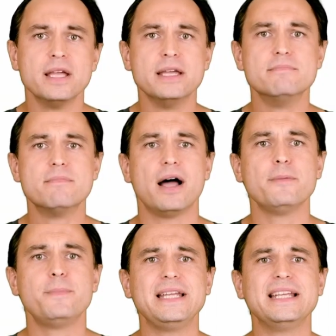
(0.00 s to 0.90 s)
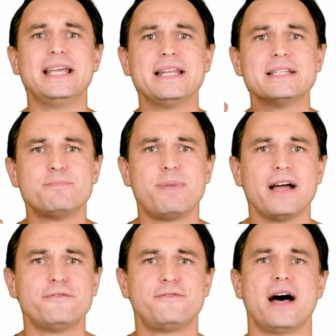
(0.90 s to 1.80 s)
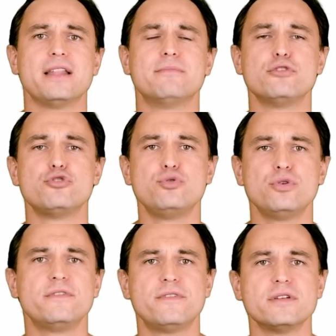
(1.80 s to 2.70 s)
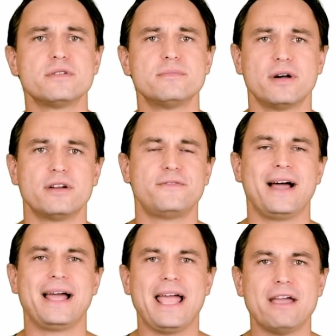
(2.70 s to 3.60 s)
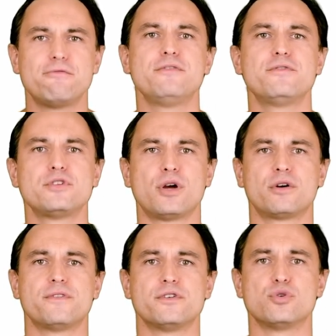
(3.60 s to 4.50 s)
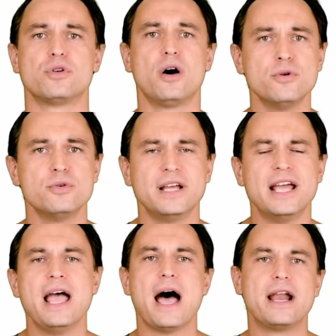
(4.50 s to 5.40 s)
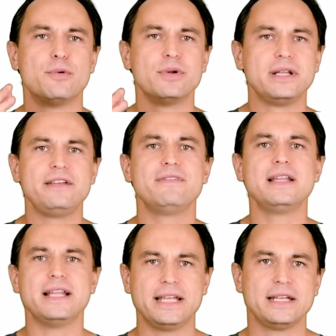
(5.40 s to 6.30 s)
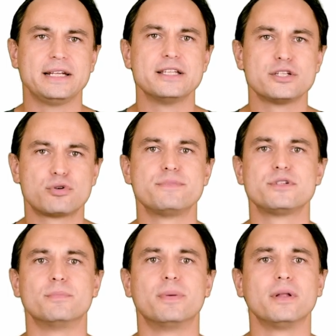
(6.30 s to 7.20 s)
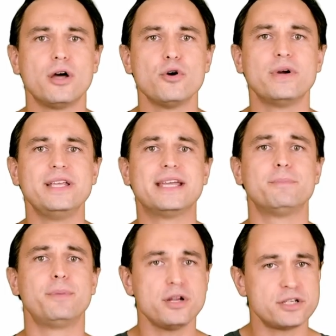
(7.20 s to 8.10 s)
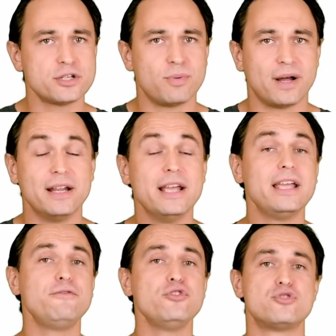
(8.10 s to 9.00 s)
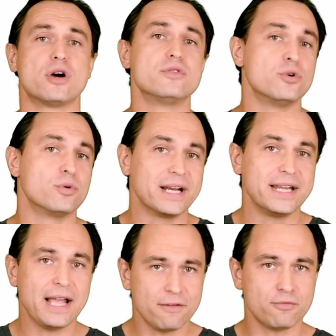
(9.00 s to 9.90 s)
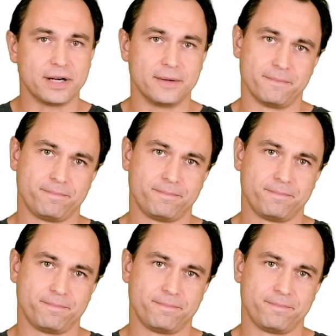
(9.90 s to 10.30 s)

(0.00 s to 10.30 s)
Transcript: In my opinion, it is by far the most universal modifier every photographer should own, and I will leave a link in the description below where you can purchase one if you don't already have one.